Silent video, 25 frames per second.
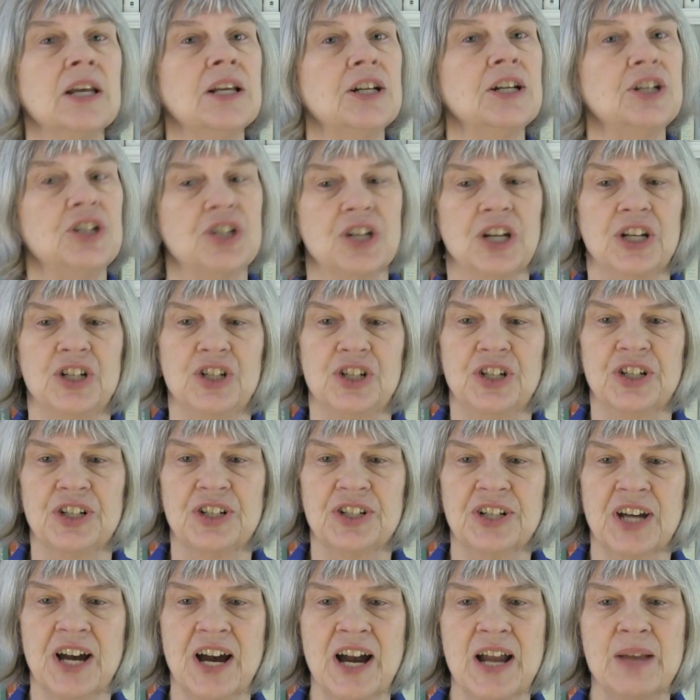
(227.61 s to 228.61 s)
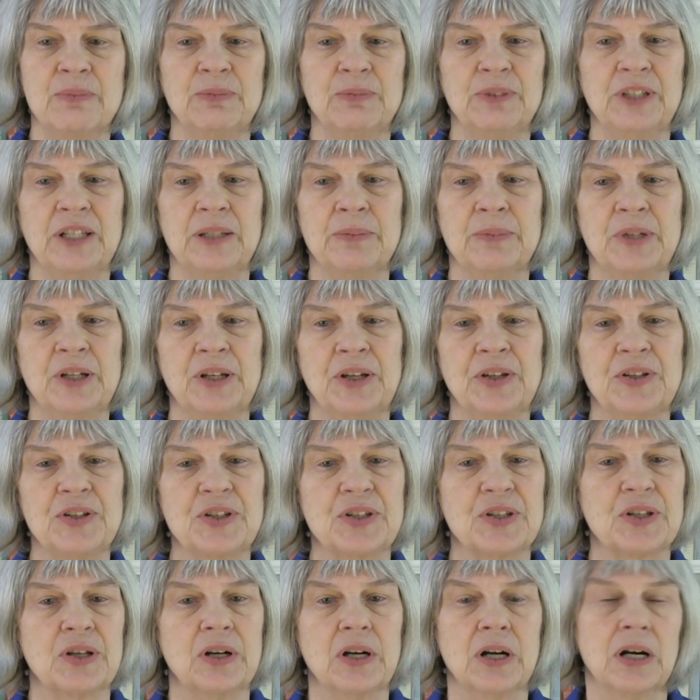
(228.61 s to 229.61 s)
changing time
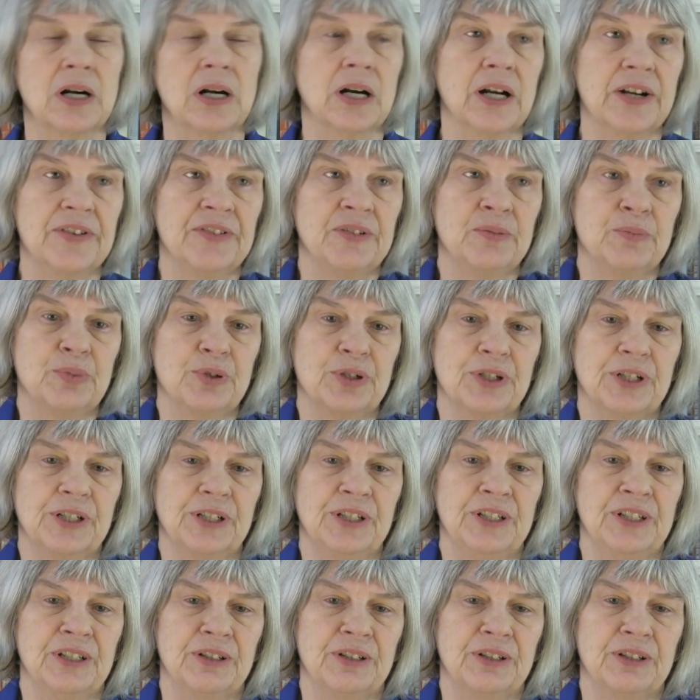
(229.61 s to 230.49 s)
limits, or even put a,